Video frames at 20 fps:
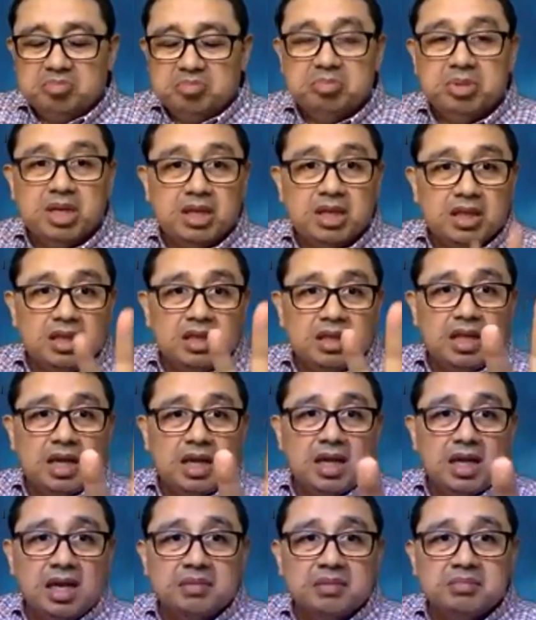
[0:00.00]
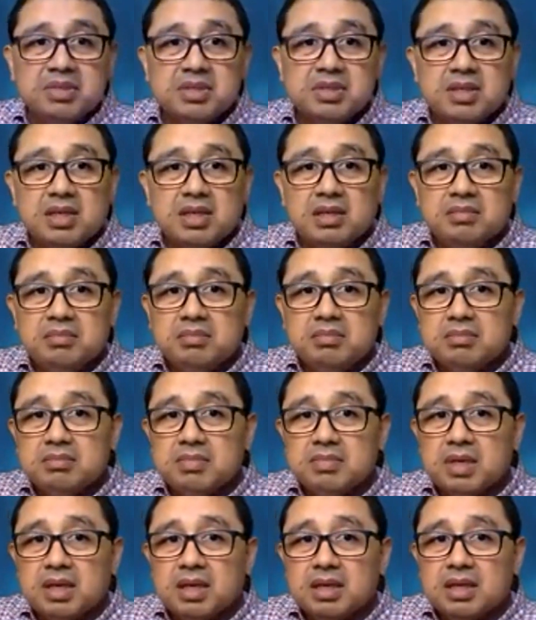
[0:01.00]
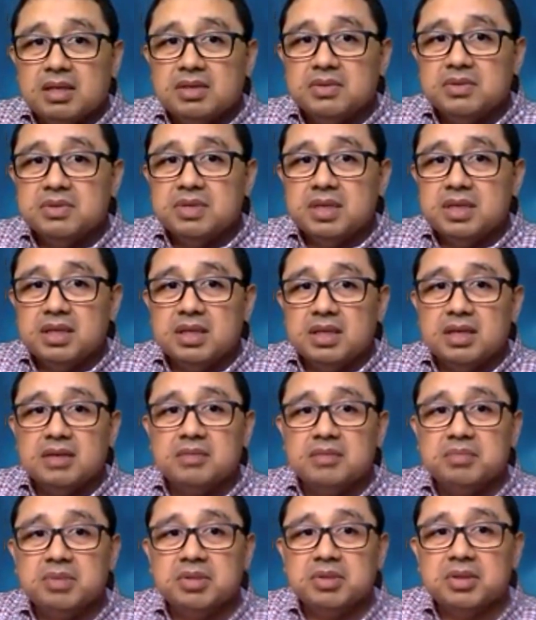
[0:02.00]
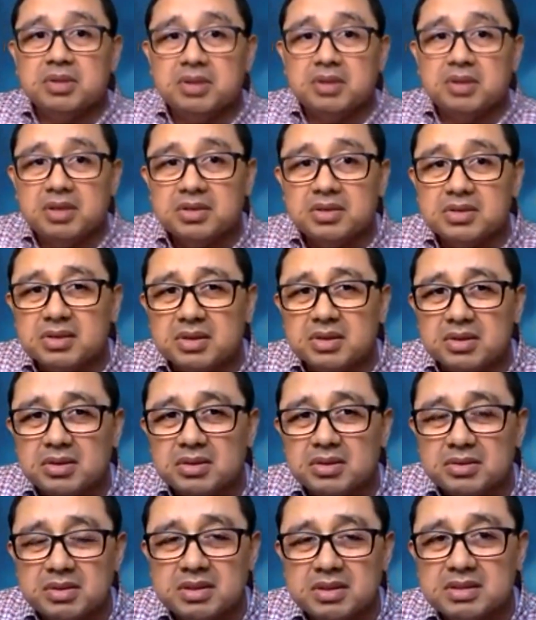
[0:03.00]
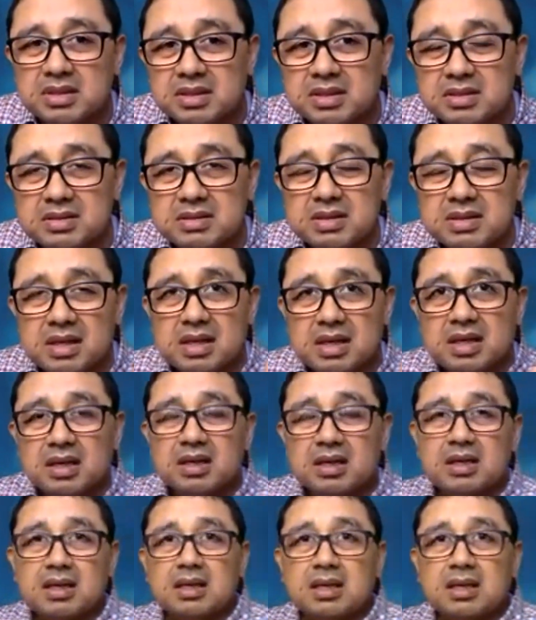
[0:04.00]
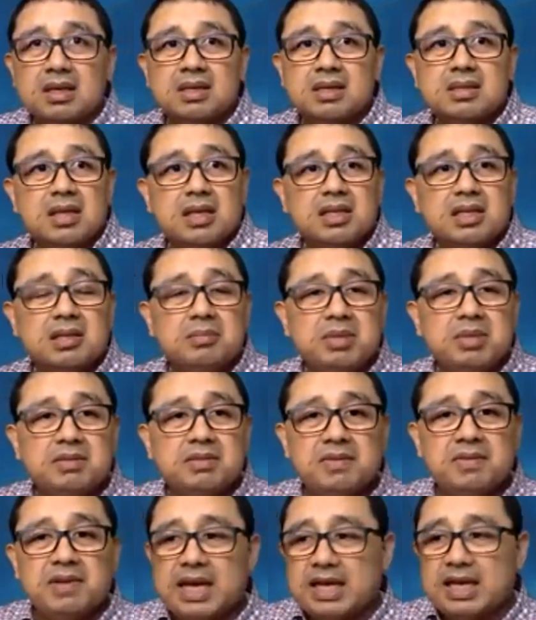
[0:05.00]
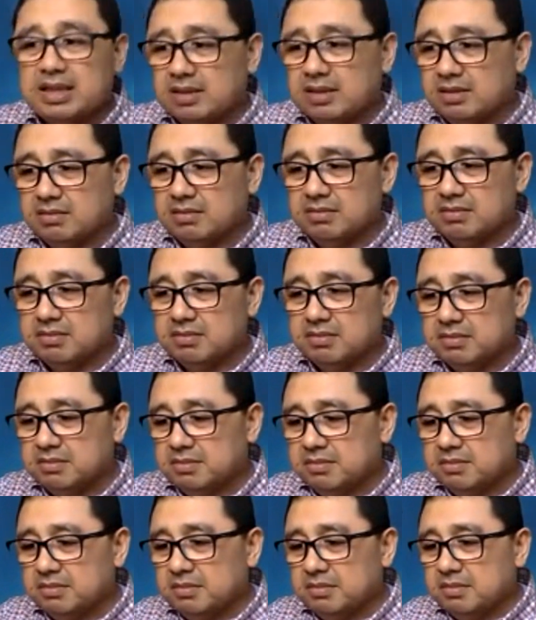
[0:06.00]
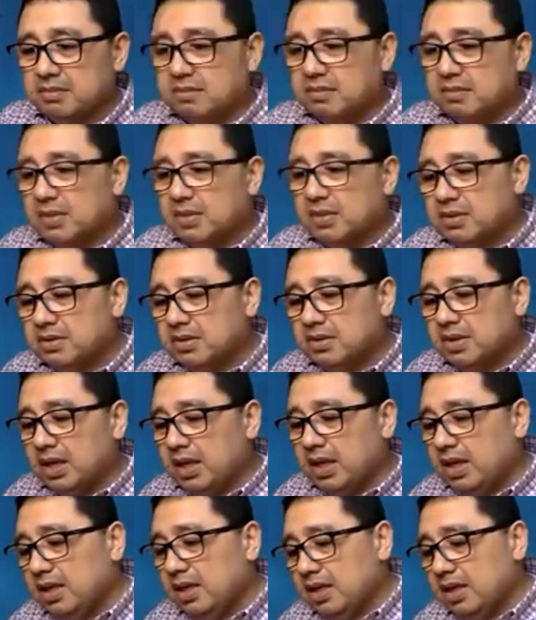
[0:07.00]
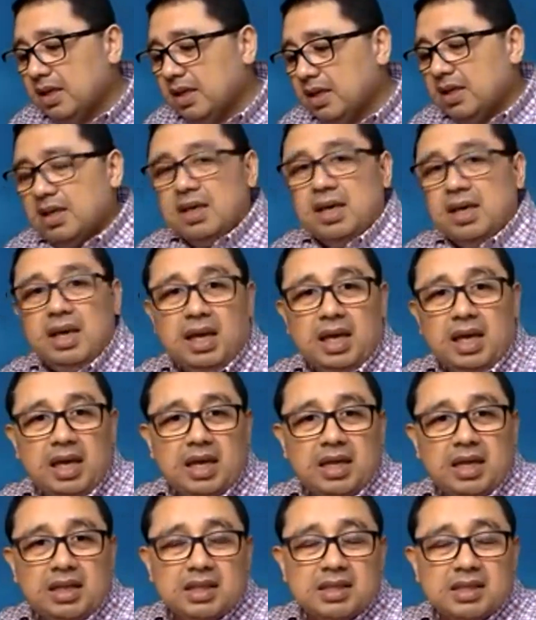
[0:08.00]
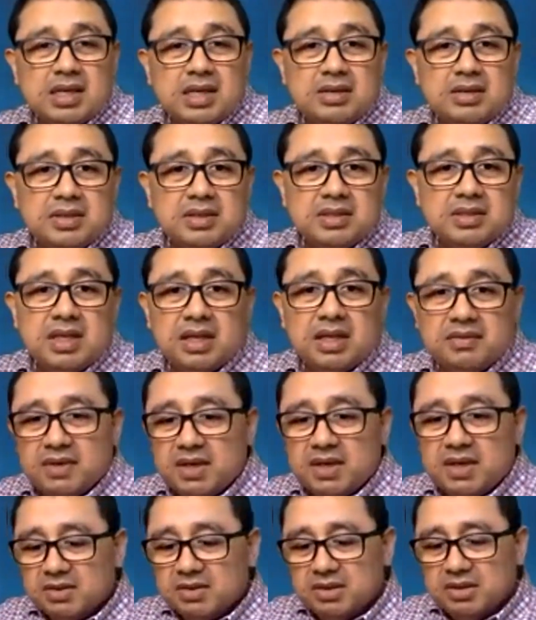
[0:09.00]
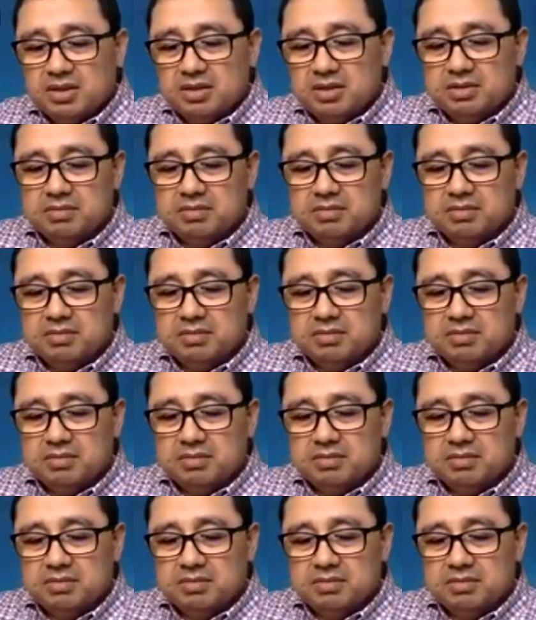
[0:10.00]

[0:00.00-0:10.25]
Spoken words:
But I am still using the computer audio, so you notice it's a little bit flat. Okay, and the sound is not very good.